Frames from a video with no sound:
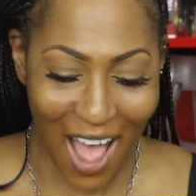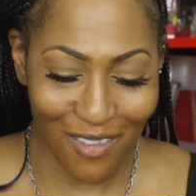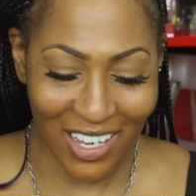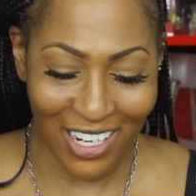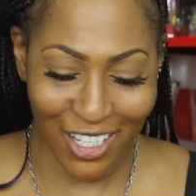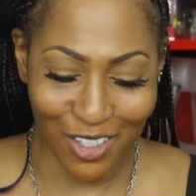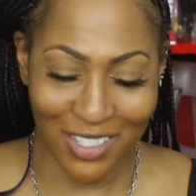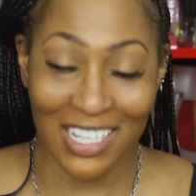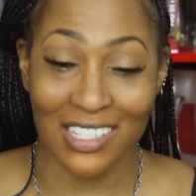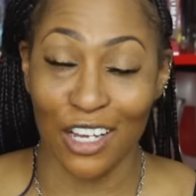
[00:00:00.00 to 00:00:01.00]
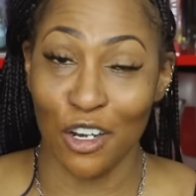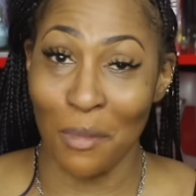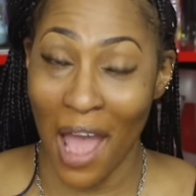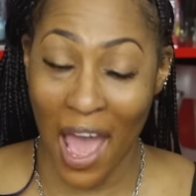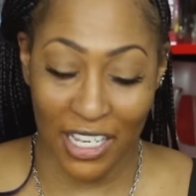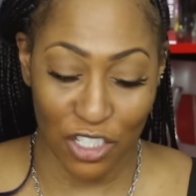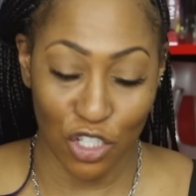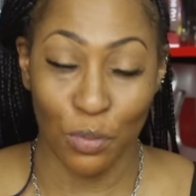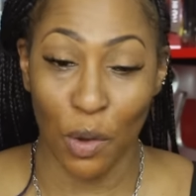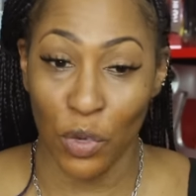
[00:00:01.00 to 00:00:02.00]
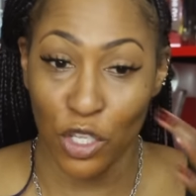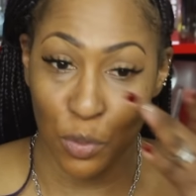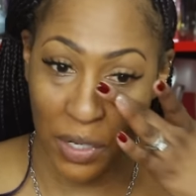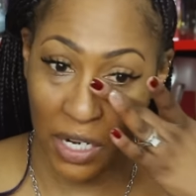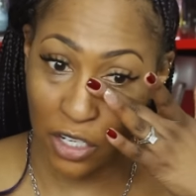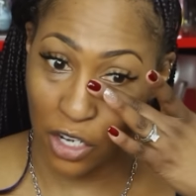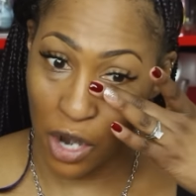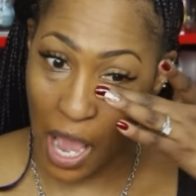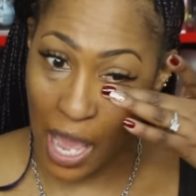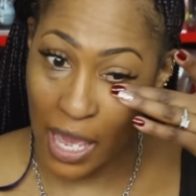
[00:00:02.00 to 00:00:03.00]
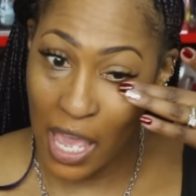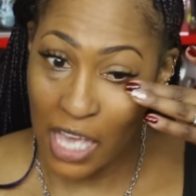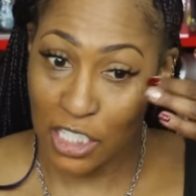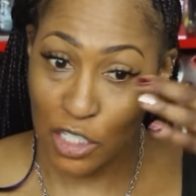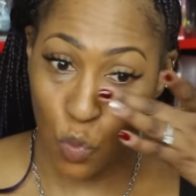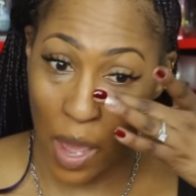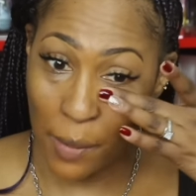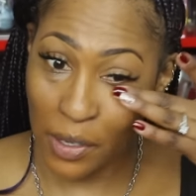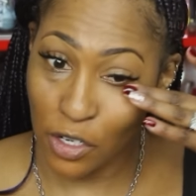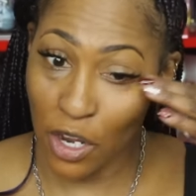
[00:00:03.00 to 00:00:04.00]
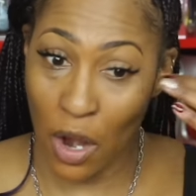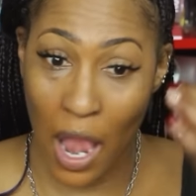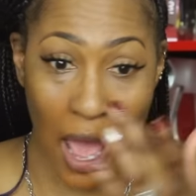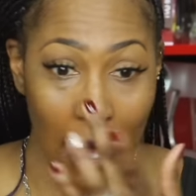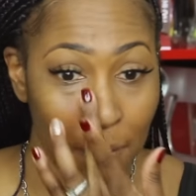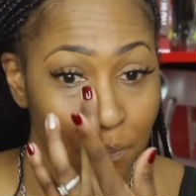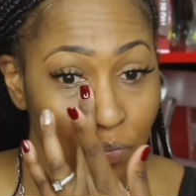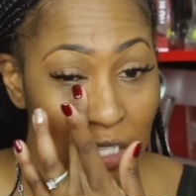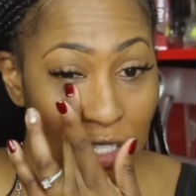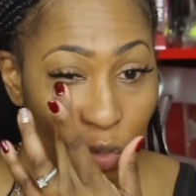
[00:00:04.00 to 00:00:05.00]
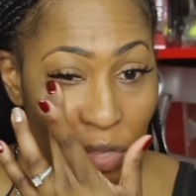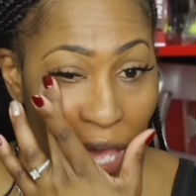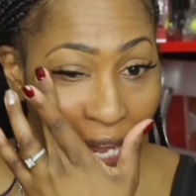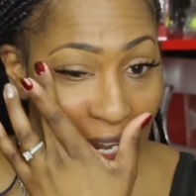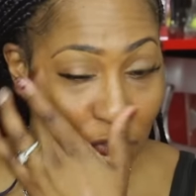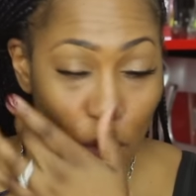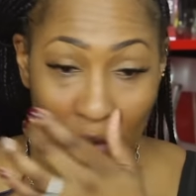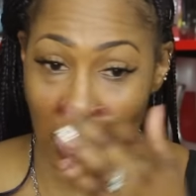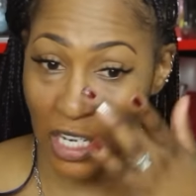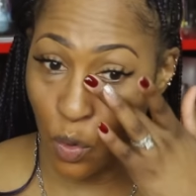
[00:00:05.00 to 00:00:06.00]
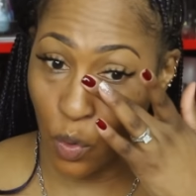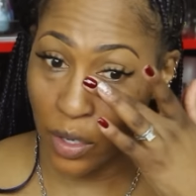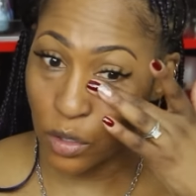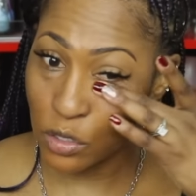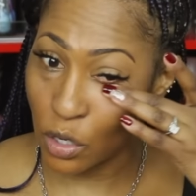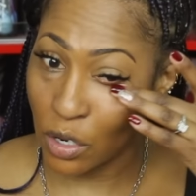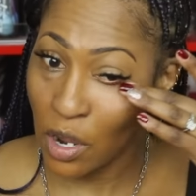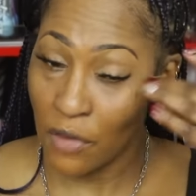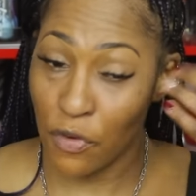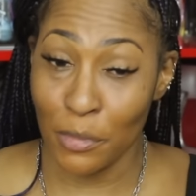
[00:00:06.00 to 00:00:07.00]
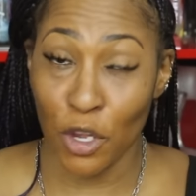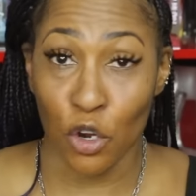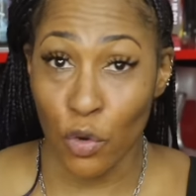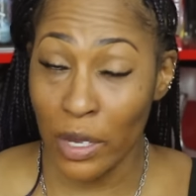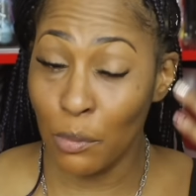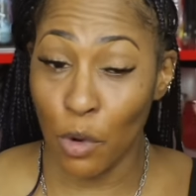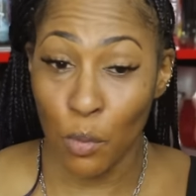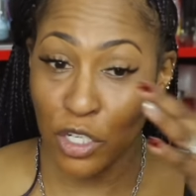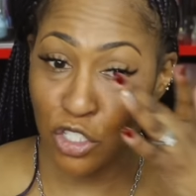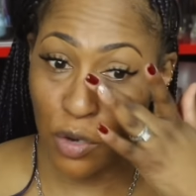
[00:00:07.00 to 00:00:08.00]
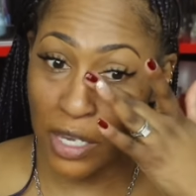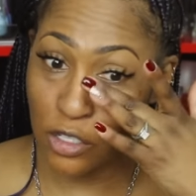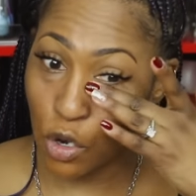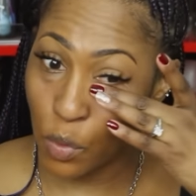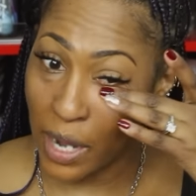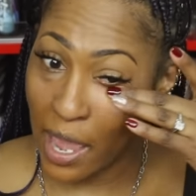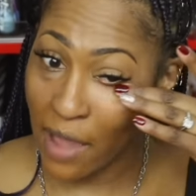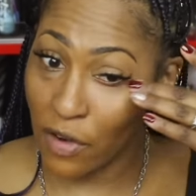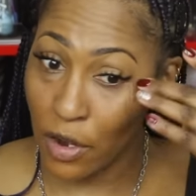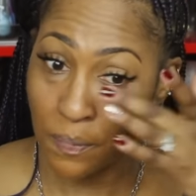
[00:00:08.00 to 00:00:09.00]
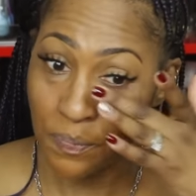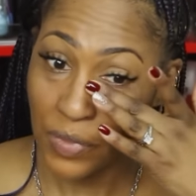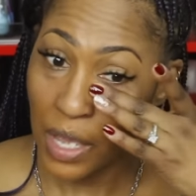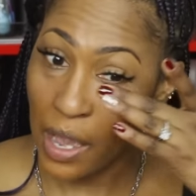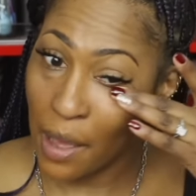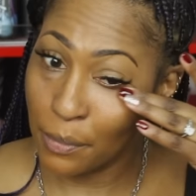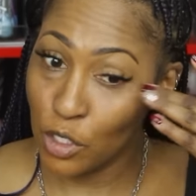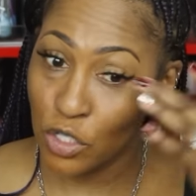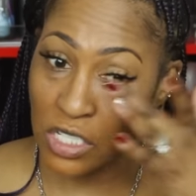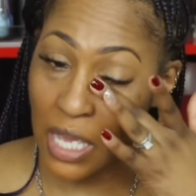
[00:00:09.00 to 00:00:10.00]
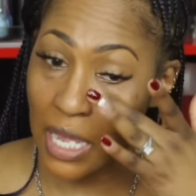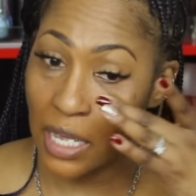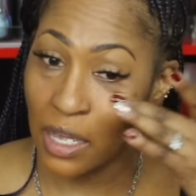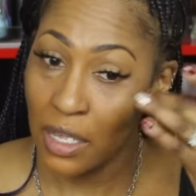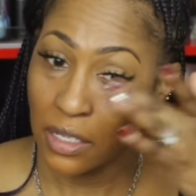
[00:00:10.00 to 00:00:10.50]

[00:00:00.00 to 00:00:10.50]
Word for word: I'm going to use this under my eye too, but when you put it under your eye, just wipe under your eye so that if you have any oils or from your cream or moisturizer or whatever, um, you just kind of